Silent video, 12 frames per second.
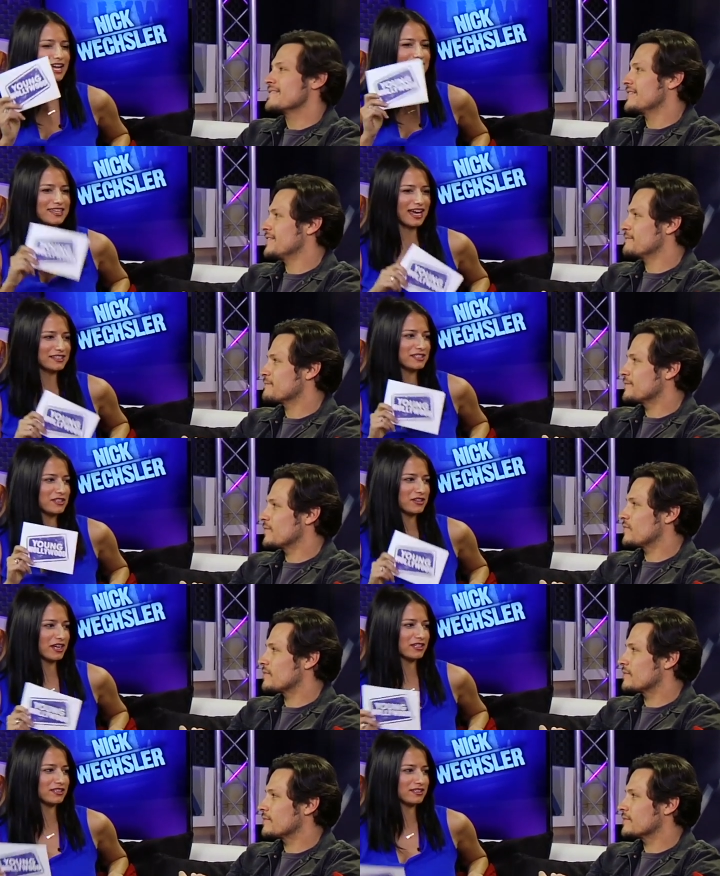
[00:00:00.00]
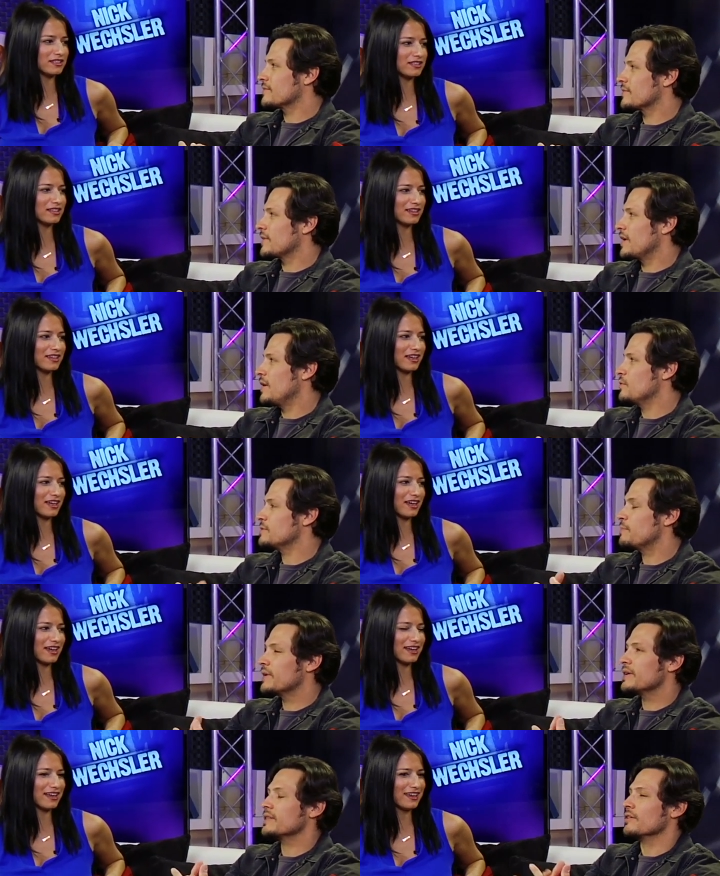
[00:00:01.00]
Speaker 1: I guessed that. It was
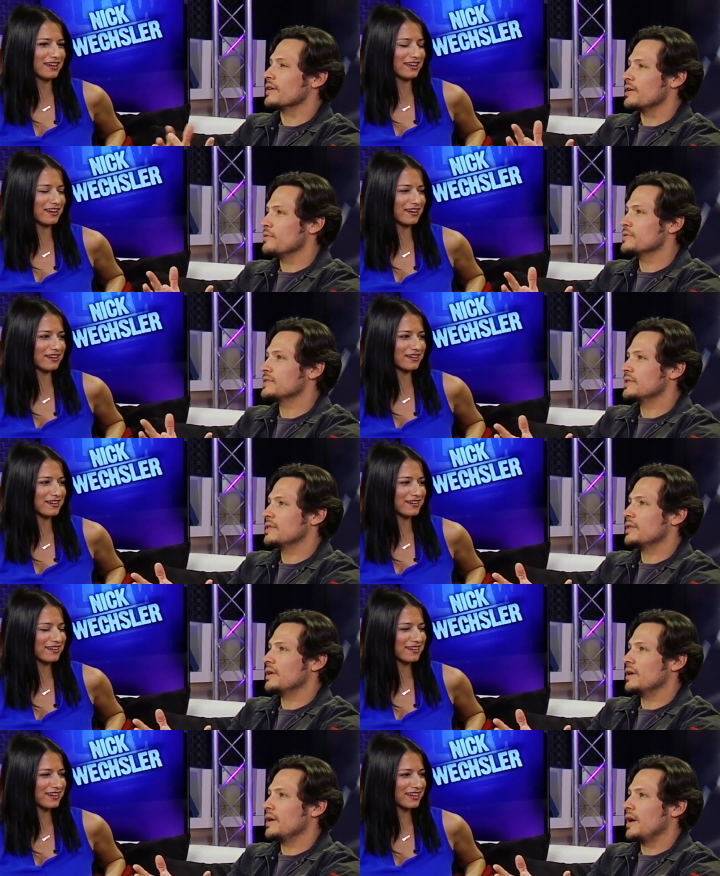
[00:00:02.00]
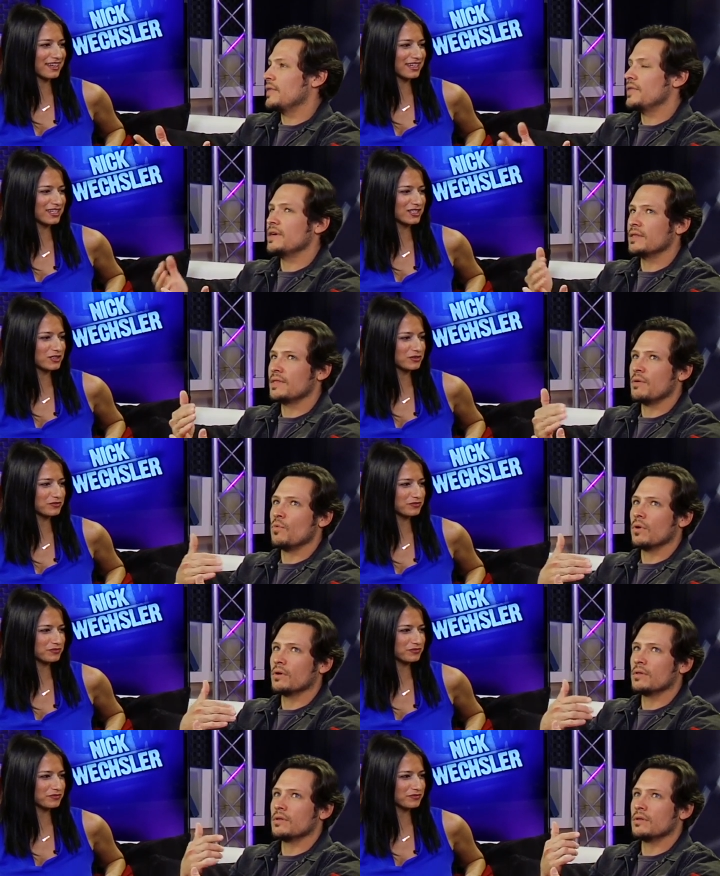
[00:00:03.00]
because, look, it was, I think
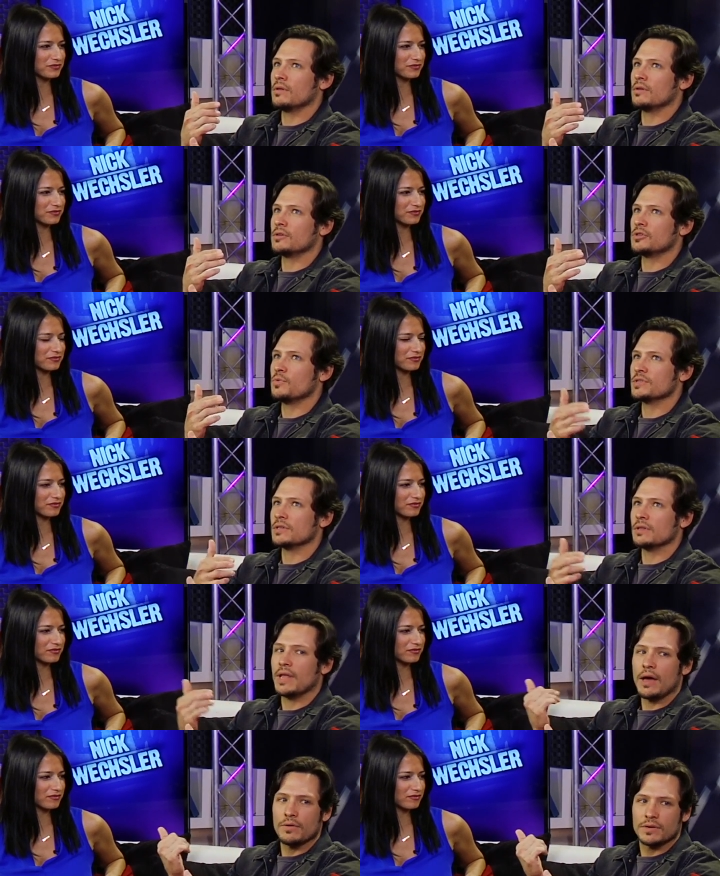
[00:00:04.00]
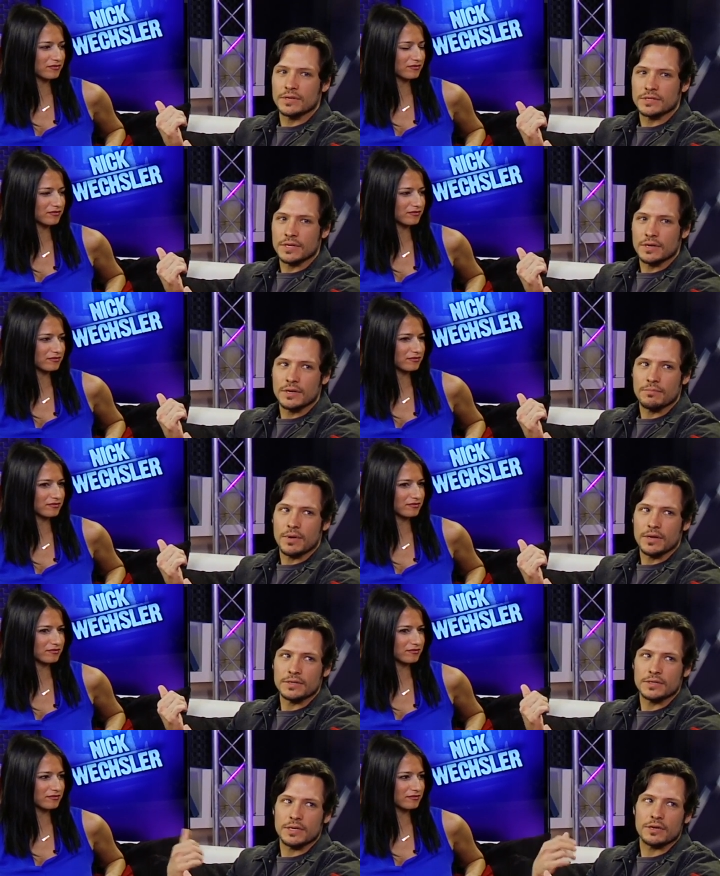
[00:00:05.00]
she wasn't allowed to sit in
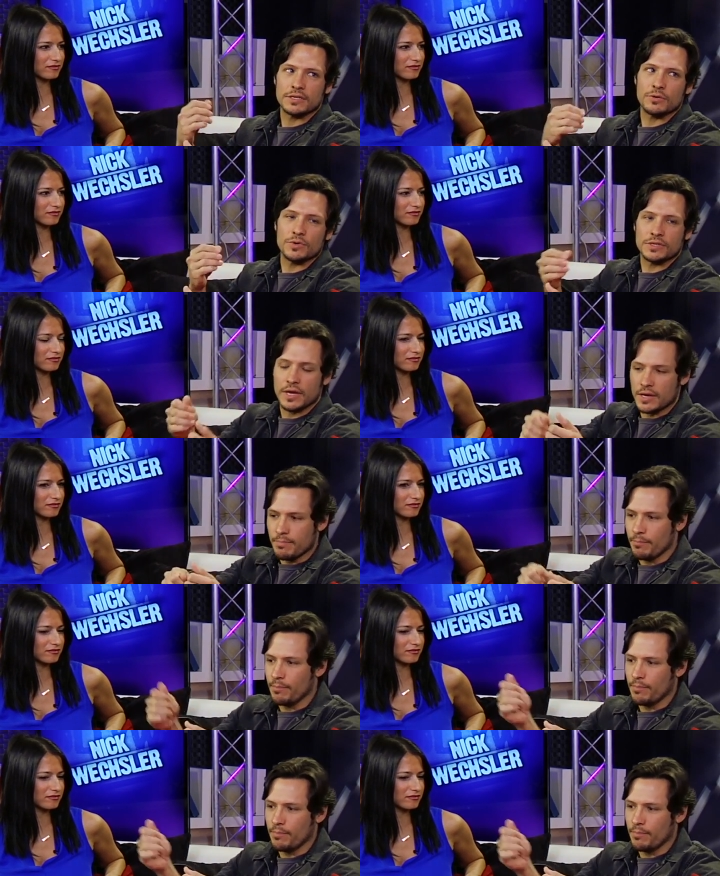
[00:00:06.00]
my seat because it was like